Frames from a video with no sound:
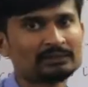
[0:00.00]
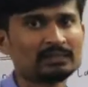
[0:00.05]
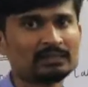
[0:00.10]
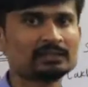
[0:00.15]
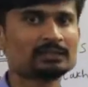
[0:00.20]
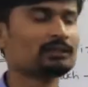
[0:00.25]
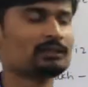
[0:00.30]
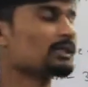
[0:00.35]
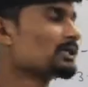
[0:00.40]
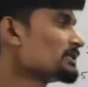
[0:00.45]

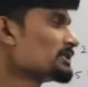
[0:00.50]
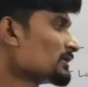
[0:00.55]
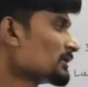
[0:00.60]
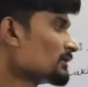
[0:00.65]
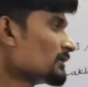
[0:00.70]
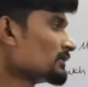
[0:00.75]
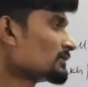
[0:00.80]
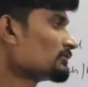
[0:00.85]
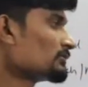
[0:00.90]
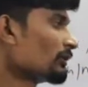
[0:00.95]
That
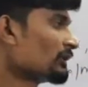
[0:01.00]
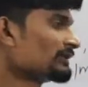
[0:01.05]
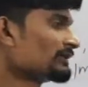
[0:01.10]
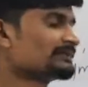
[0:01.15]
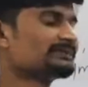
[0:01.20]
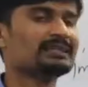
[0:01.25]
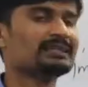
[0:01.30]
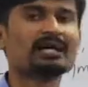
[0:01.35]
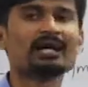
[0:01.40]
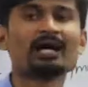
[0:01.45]
condition is called
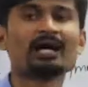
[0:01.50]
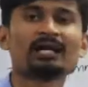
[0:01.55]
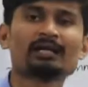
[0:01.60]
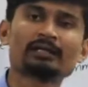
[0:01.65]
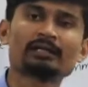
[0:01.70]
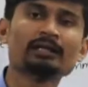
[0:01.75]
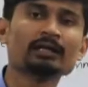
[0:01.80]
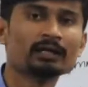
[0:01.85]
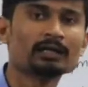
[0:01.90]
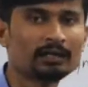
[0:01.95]
as the
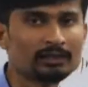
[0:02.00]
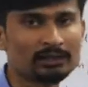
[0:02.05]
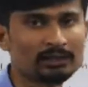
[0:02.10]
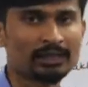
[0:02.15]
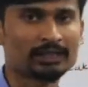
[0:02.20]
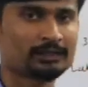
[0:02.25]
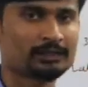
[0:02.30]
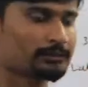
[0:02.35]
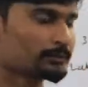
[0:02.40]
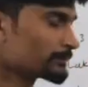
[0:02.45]
heart
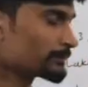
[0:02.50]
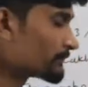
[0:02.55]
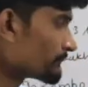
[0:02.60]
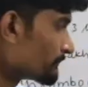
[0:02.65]
attack.